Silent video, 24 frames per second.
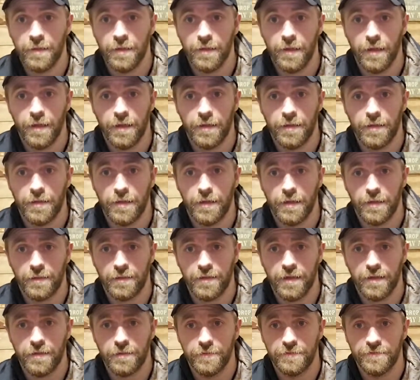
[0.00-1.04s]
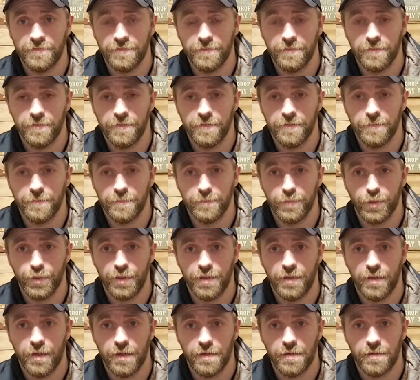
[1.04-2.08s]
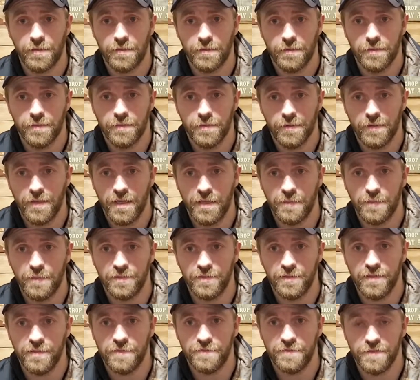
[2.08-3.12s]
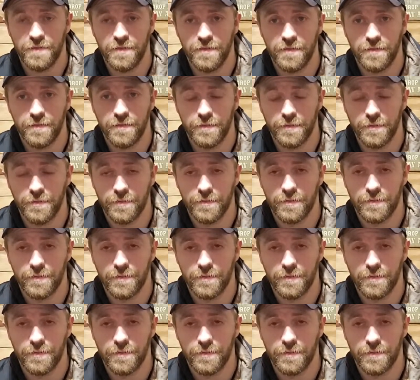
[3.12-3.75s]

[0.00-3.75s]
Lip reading: I kind of boycotted cable TV and